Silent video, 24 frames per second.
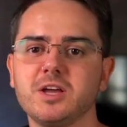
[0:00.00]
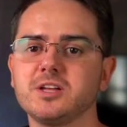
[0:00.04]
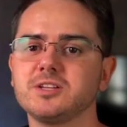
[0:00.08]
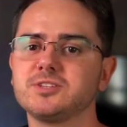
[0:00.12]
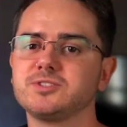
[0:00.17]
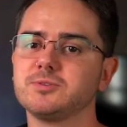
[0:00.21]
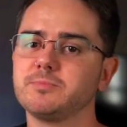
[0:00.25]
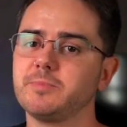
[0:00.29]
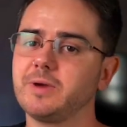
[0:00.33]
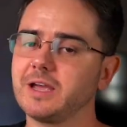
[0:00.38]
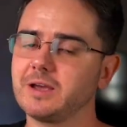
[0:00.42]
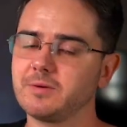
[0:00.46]

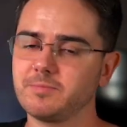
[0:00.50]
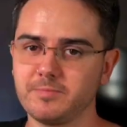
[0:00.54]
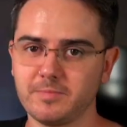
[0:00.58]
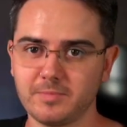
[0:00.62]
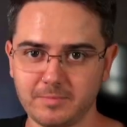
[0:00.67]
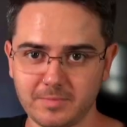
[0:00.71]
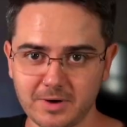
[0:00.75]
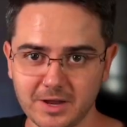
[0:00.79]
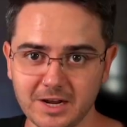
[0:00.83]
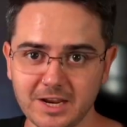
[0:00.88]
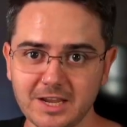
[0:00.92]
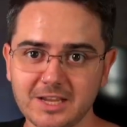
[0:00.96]
to make
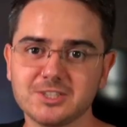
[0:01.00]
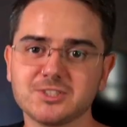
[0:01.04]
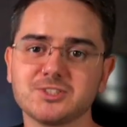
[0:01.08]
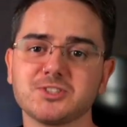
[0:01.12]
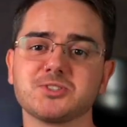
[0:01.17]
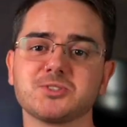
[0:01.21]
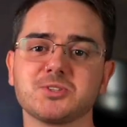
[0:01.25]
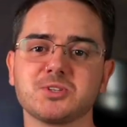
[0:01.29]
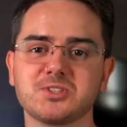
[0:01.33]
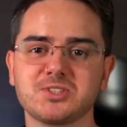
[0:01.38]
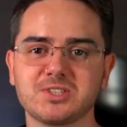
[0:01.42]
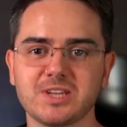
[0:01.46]
money, to
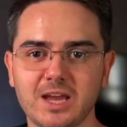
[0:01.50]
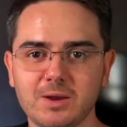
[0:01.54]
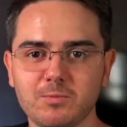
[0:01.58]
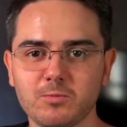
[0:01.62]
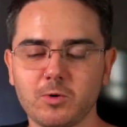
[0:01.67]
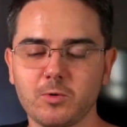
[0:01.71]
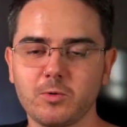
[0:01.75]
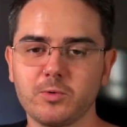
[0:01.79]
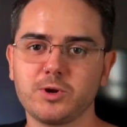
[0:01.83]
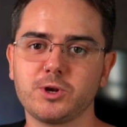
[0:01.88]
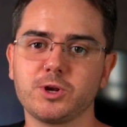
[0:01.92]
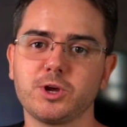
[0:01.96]
sustain
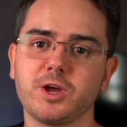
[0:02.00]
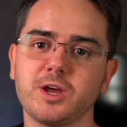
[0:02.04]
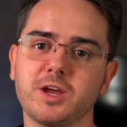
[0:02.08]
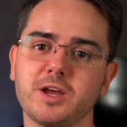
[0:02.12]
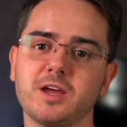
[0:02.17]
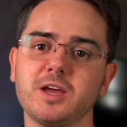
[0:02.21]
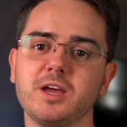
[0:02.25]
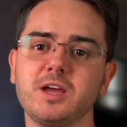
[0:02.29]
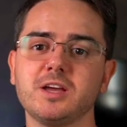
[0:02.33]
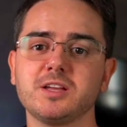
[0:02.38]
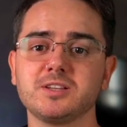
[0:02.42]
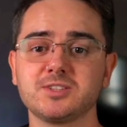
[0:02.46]
what we're doing,